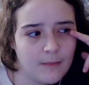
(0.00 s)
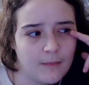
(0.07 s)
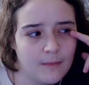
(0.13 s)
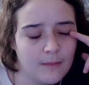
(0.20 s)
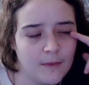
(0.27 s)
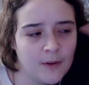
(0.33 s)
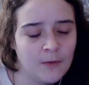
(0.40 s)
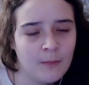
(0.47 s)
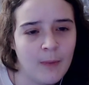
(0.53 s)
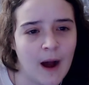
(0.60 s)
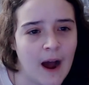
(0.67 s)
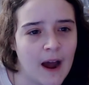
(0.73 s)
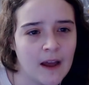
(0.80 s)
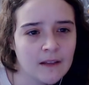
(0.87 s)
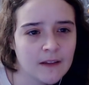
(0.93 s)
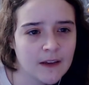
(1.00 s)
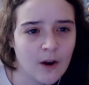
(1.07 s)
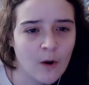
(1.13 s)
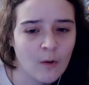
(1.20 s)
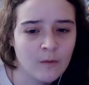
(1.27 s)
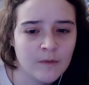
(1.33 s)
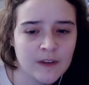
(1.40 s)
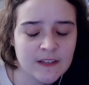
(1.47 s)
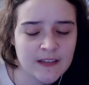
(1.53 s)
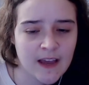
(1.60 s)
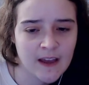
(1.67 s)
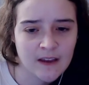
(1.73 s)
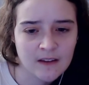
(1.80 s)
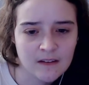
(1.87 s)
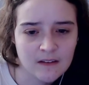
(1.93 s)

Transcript: you buy like Ovi's head.